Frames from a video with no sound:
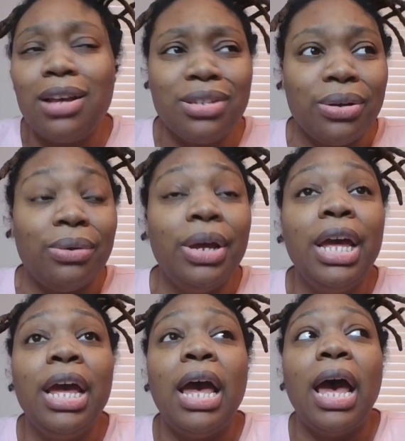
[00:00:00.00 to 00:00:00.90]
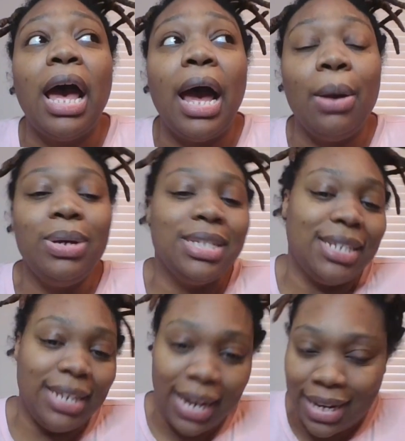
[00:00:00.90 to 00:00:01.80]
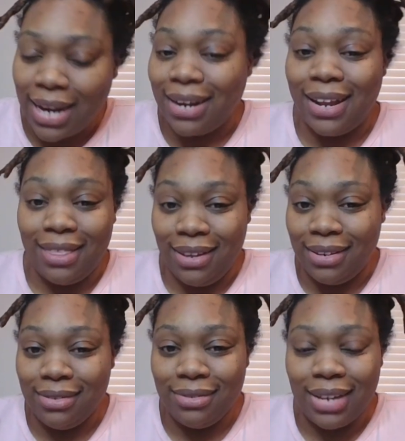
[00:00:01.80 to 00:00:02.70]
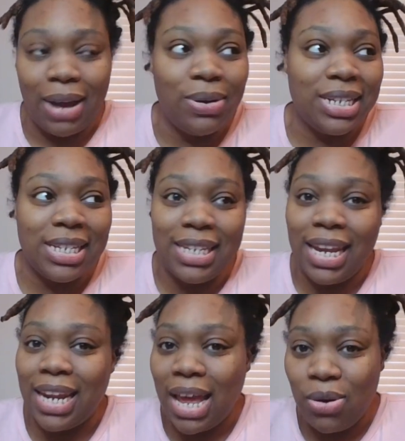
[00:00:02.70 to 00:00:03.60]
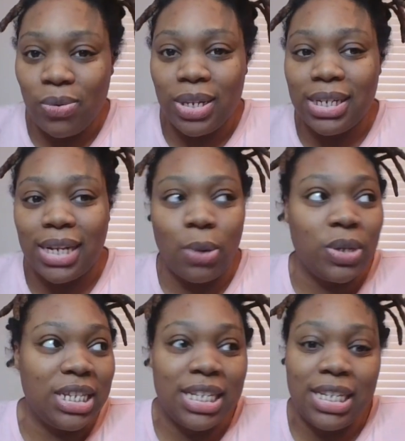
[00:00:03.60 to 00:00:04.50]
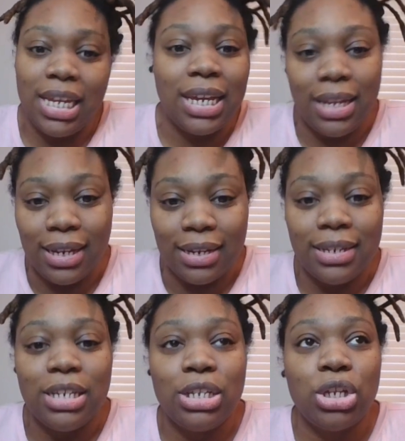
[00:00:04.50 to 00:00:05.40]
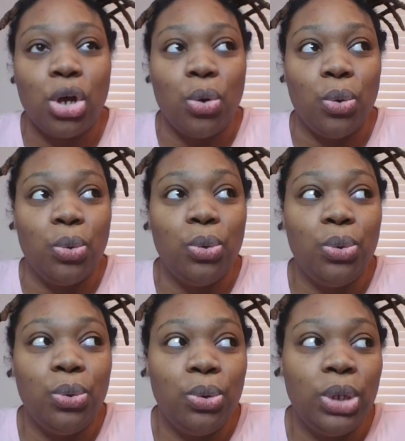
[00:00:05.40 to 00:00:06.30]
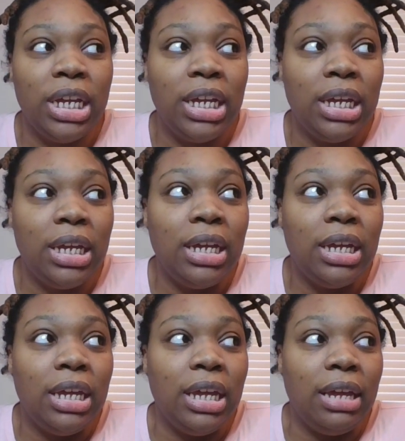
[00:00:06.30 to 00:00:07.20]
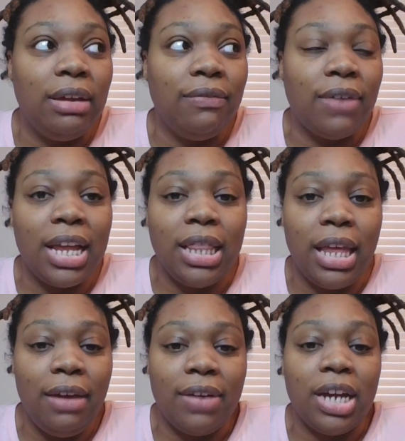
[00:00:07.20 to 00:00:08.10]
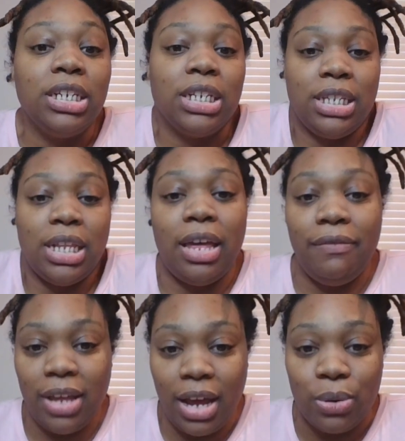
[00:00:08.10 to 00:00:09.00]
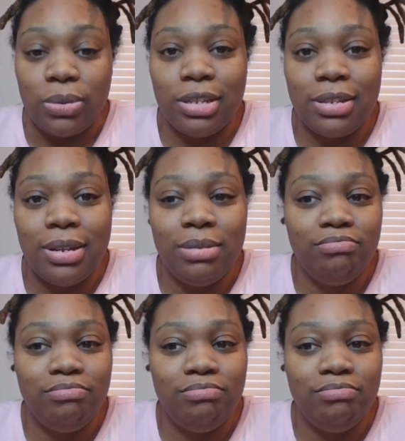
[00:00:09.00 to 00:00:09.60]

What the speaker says: also, I wasn't sneaking out of nothing. I wasn't sneaking out and I wasn't sneaking in. So if I left, I just left the house.